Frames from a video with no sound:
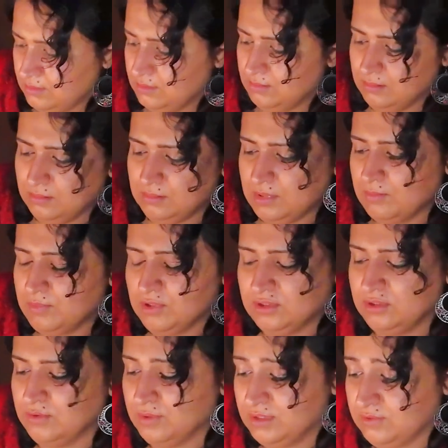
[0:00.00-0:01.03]
I'm not
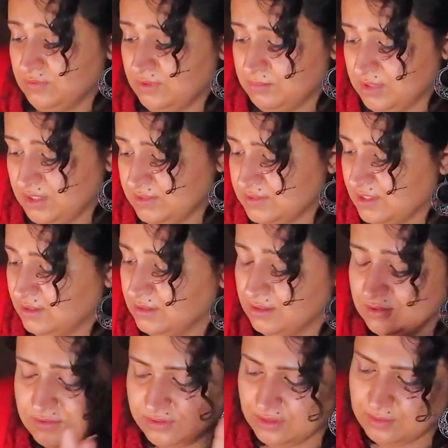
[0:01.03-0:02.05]
gonna go into them because I can
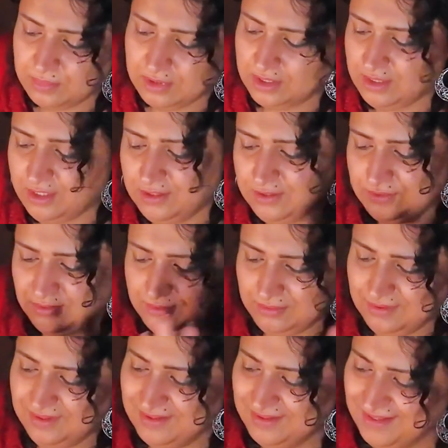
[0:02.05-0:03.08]
literally be like, you know,
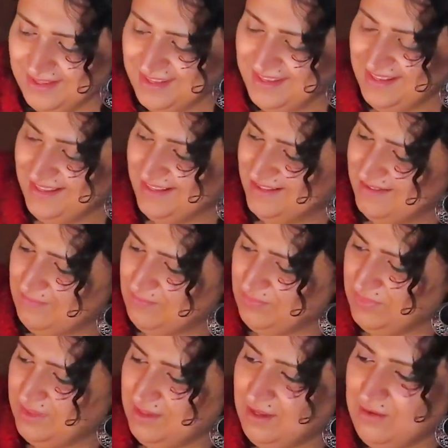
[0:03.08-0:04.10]

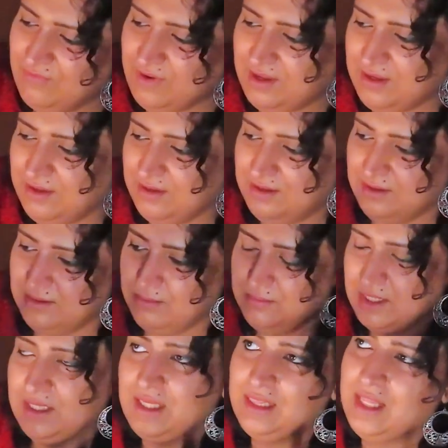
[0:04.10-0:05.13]
if I
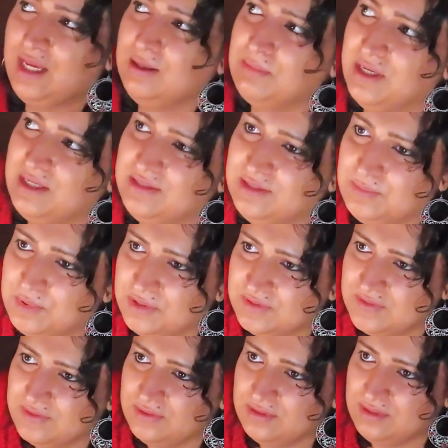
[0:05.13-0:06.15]
meet a like-minded
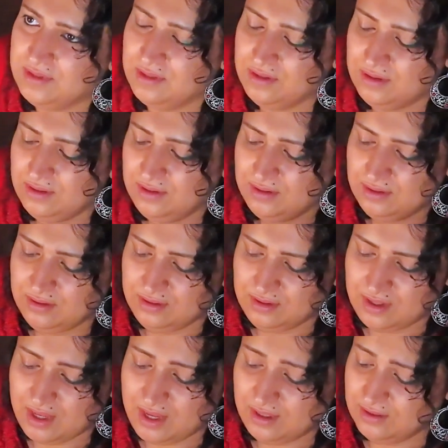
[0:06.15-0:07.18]
person,
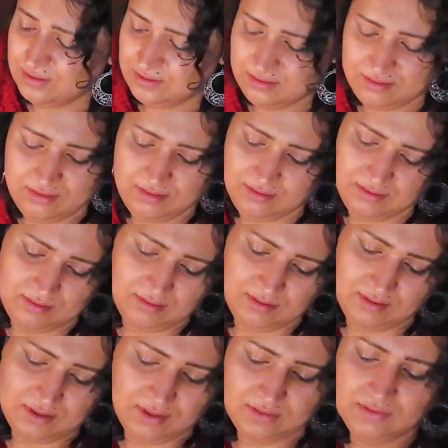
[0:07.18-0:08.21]
I can
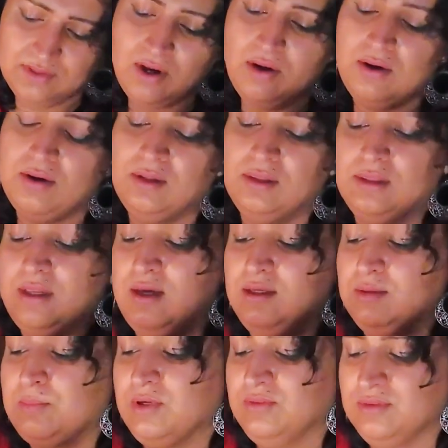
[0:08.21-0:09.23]
talk all night
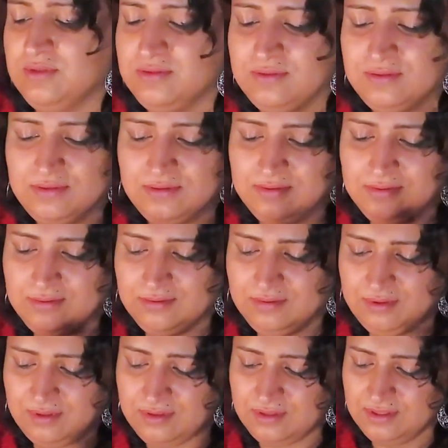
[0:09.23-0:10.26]
about this
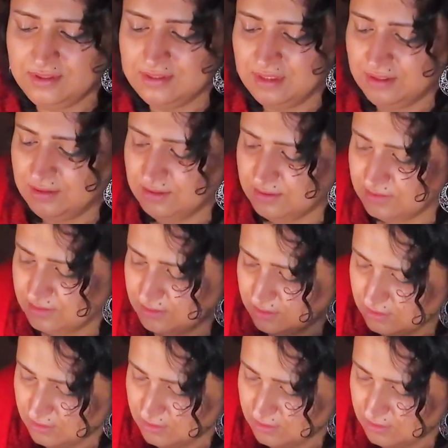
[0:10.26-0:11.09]
and things like this.